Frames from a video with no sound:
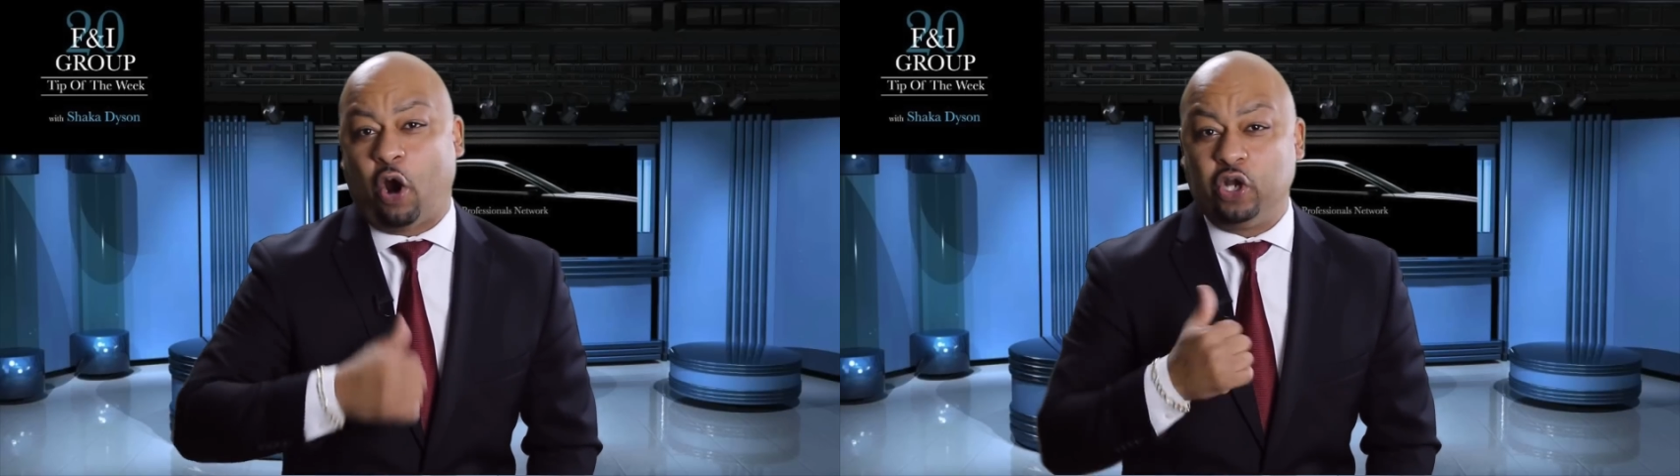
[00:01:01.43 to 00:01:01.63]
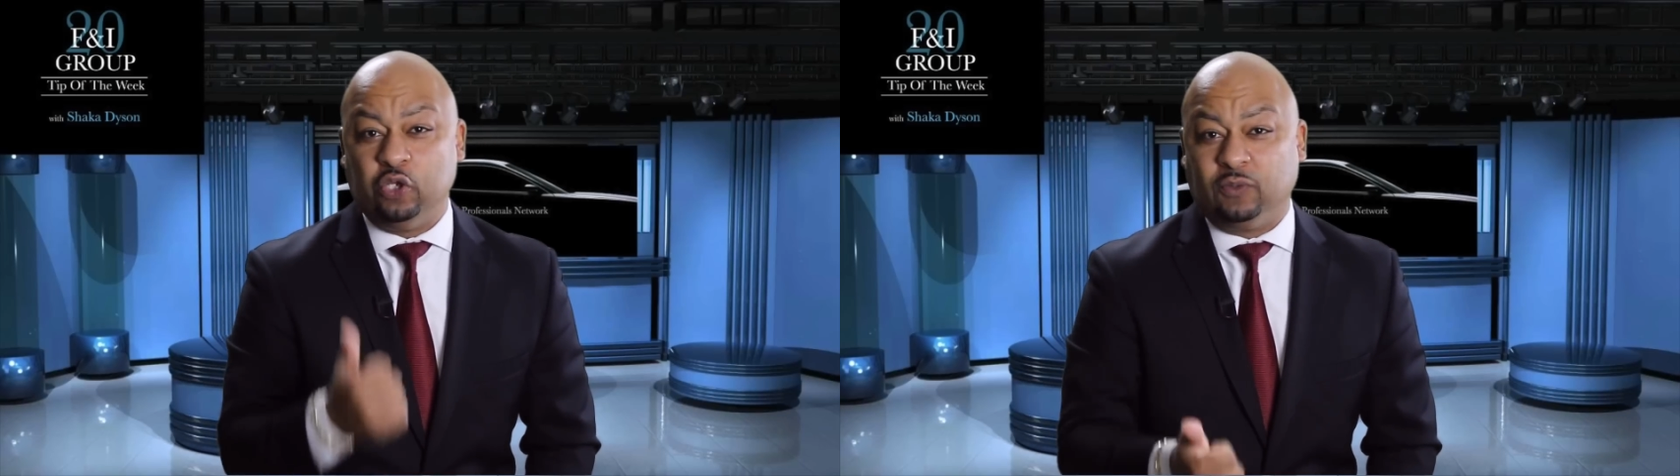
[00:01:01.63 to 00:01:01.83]

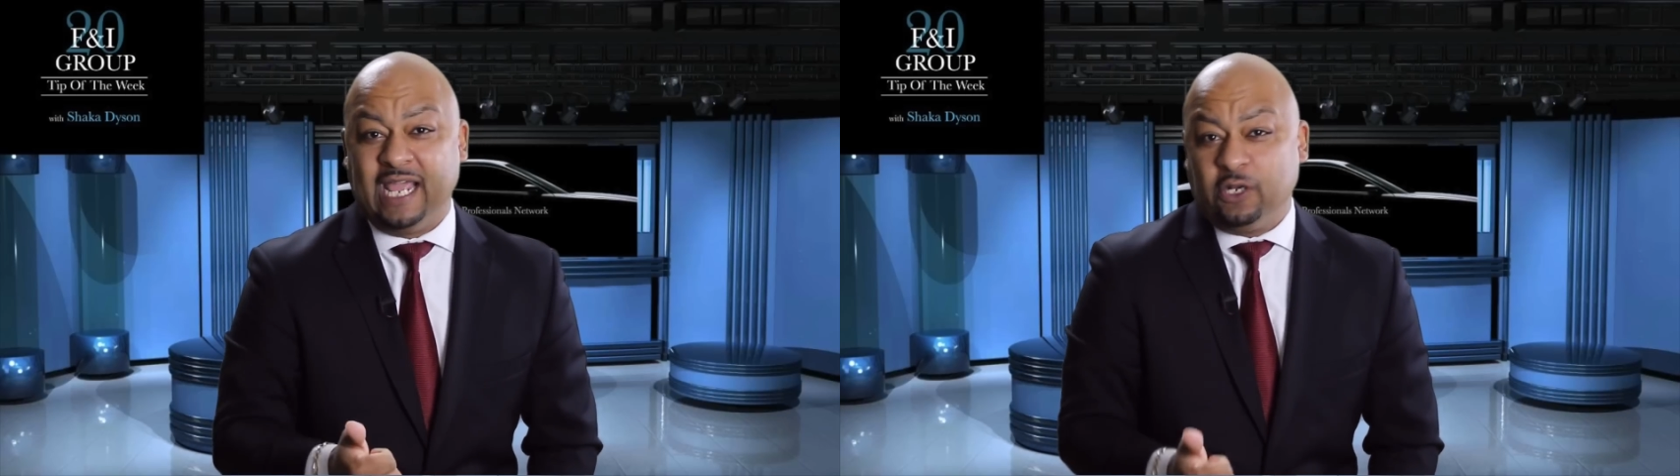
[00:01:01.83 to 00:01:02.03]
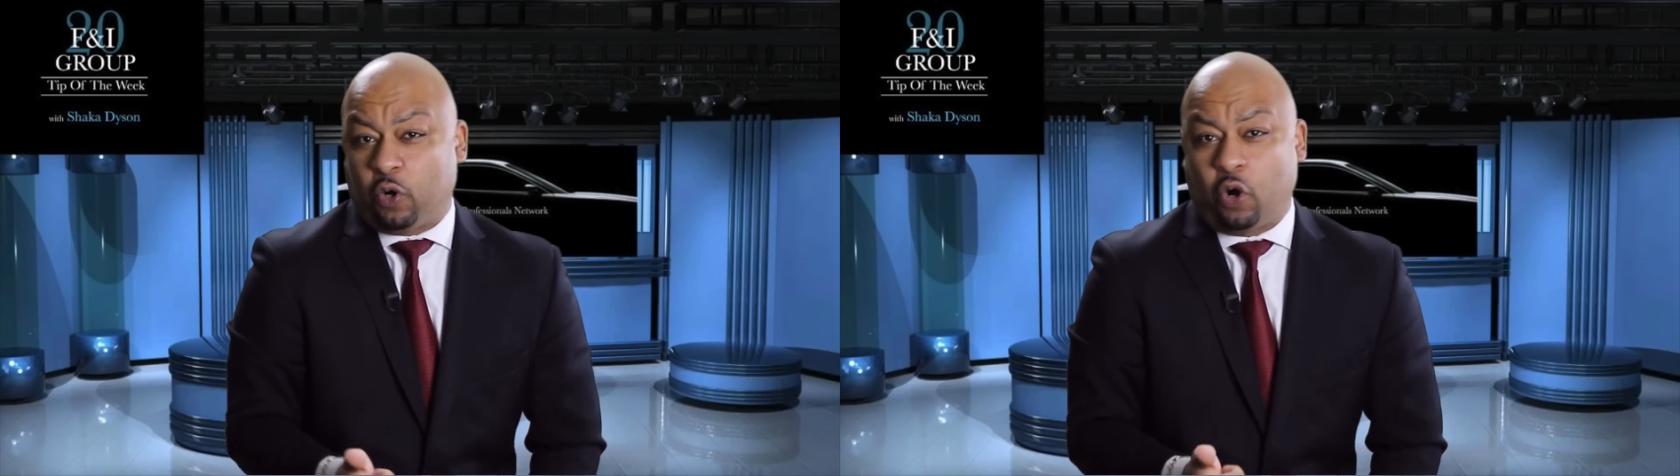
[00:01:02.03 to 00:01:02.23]
Are you
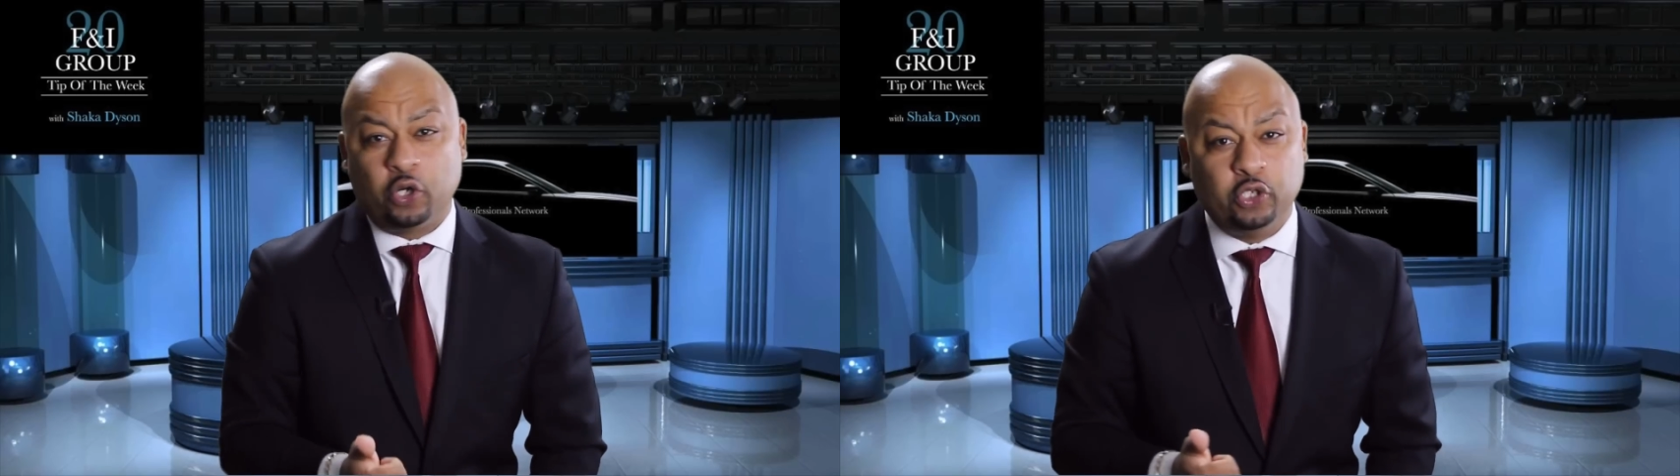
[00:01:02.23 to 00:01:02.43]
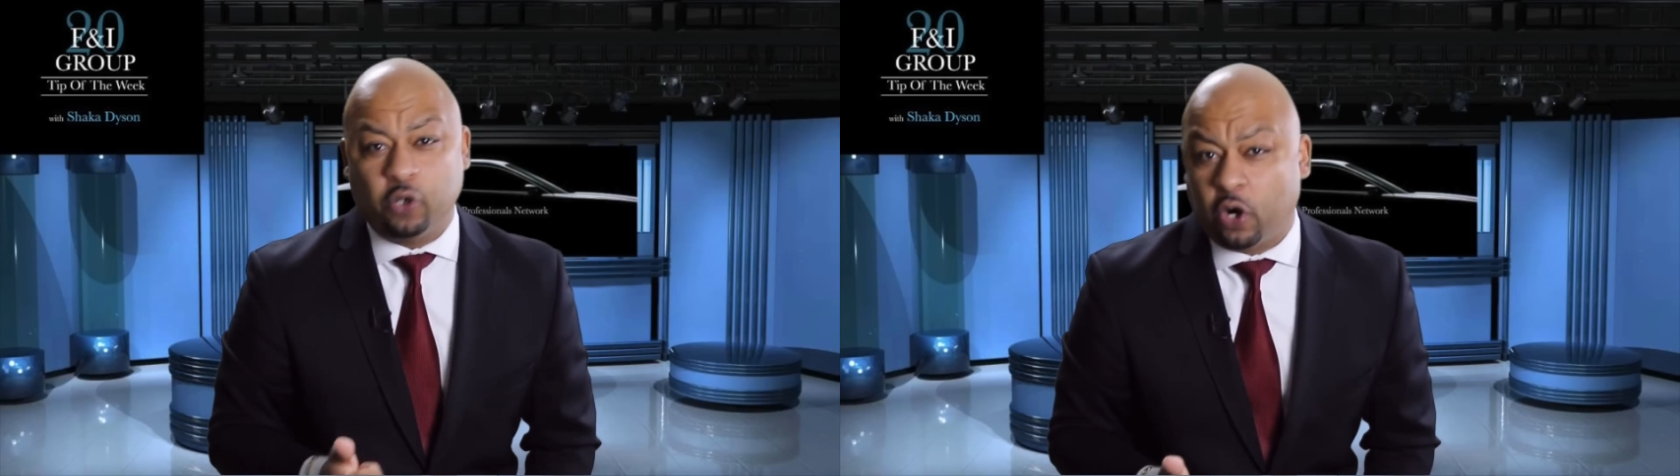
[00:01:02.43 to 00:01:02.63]
late or
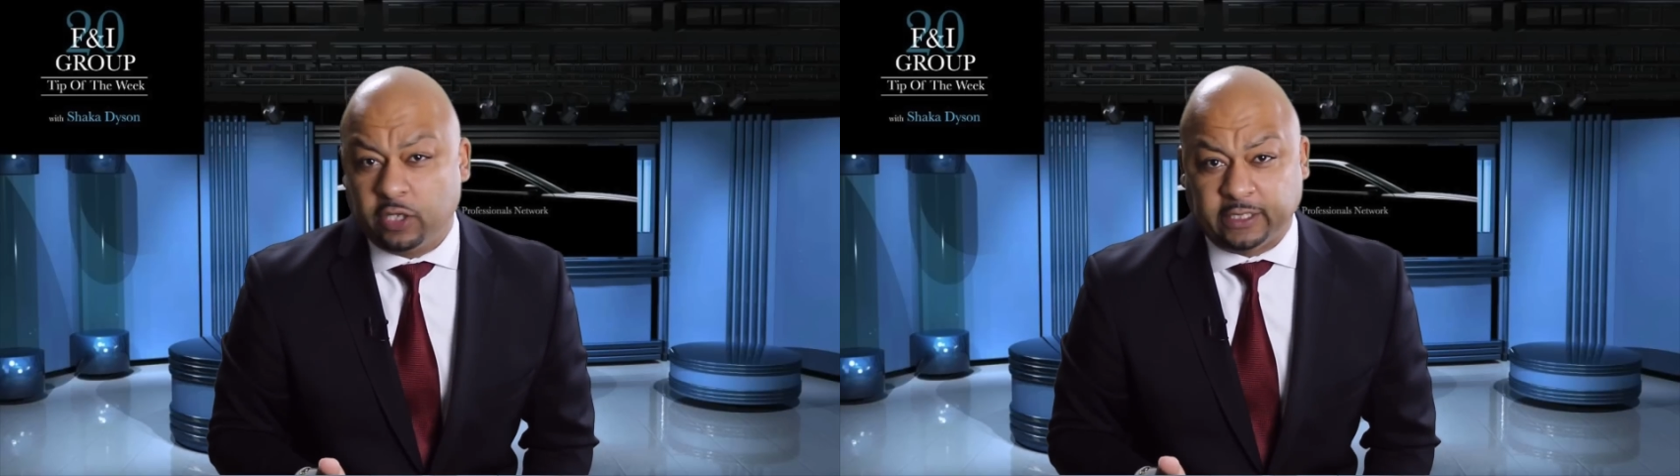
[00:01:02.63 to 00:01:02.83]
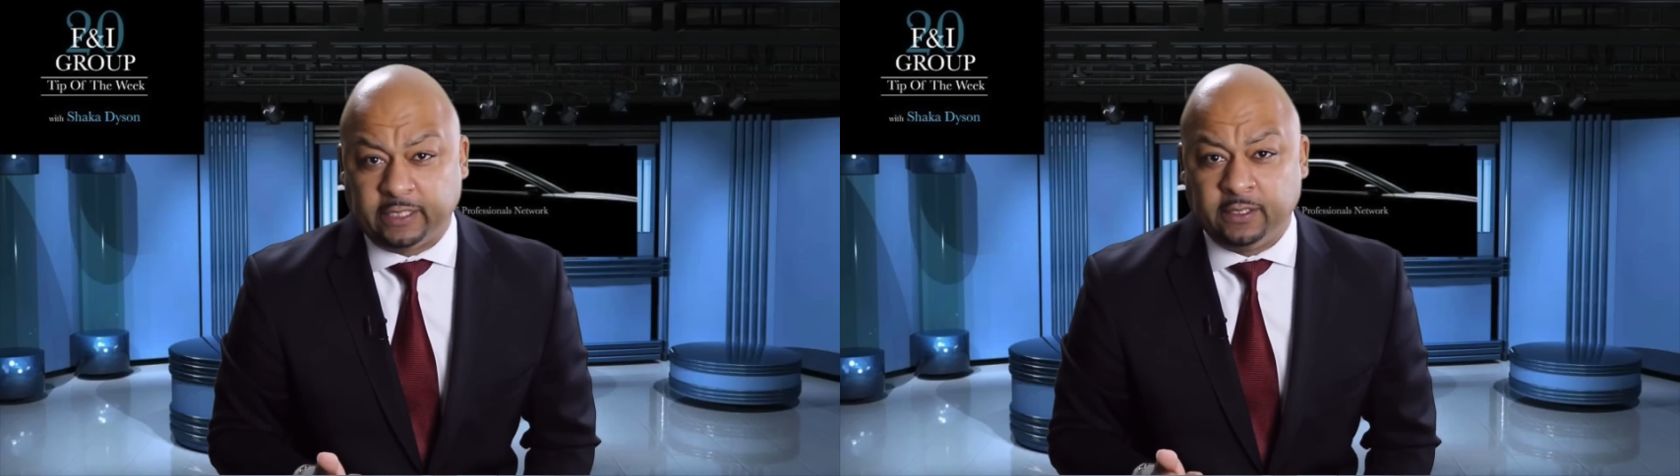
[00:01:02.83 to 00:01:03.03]
are you
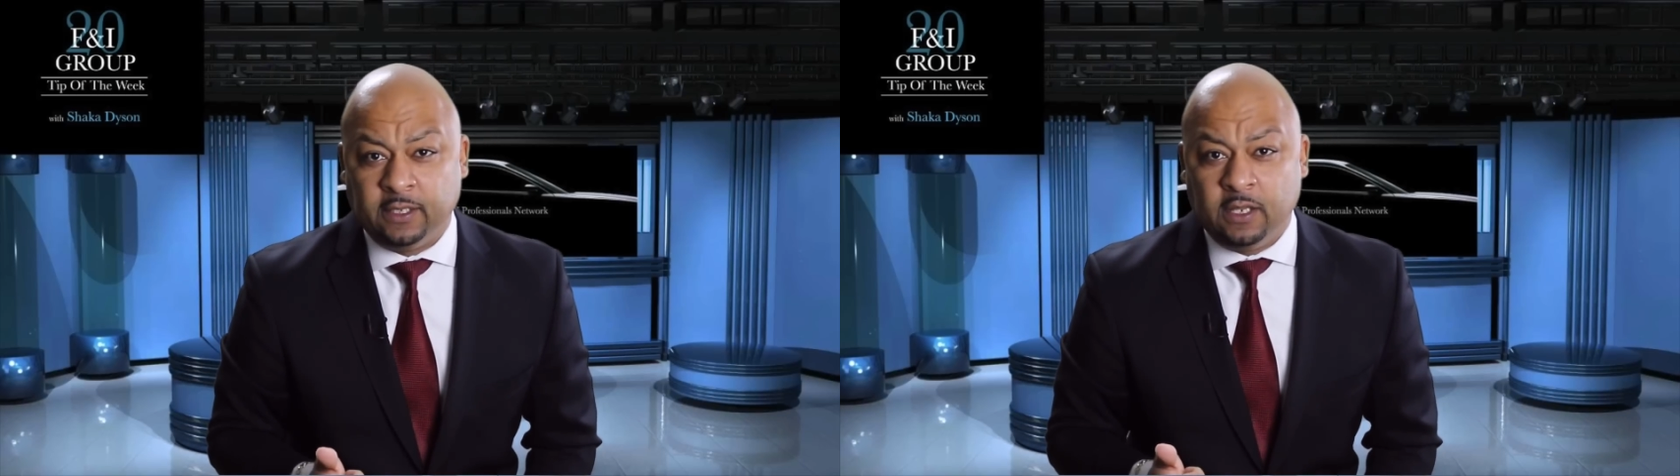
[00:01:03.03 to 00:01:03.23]
early?